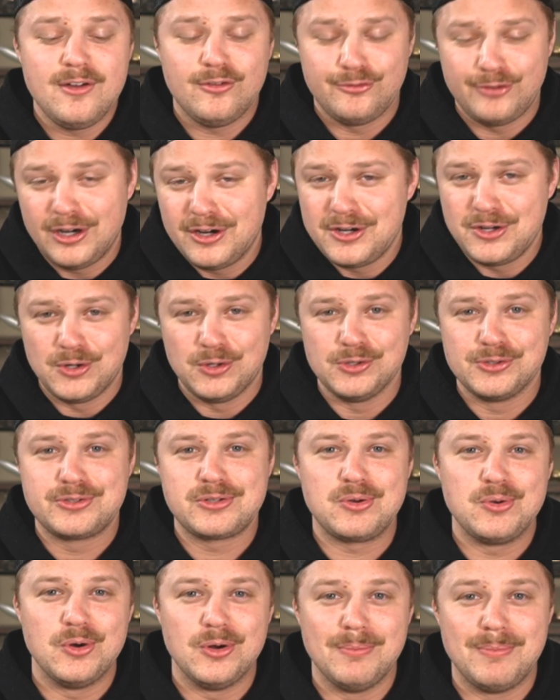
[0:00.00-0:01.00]
Very old
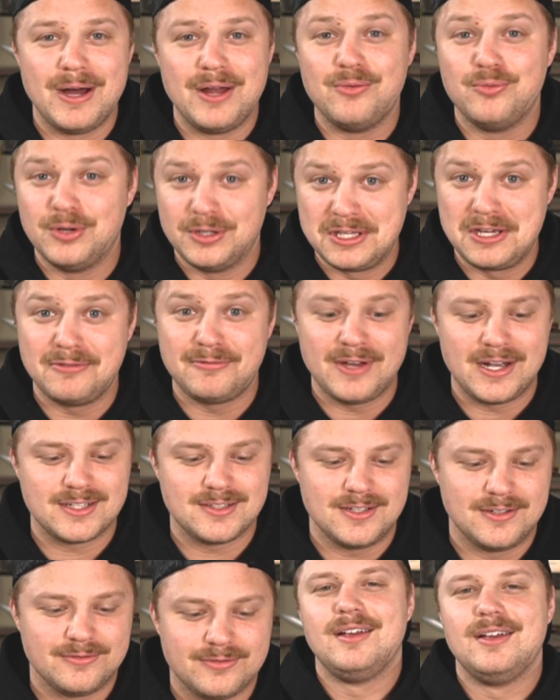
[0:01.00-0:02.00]
school, but really
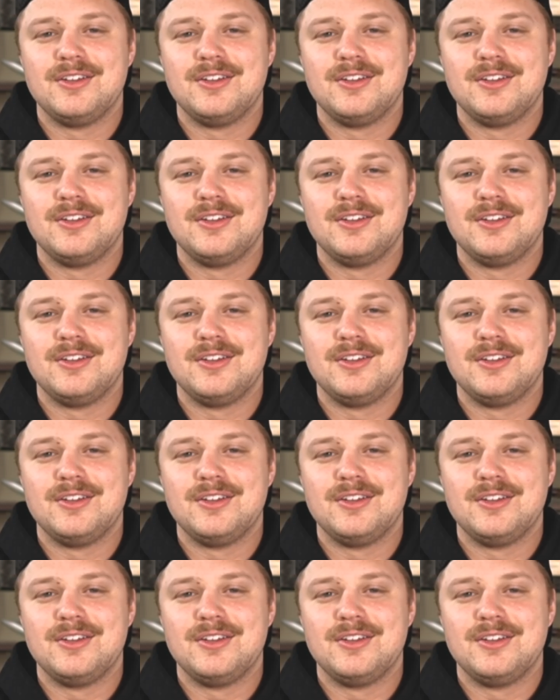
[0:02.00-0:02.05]
effective.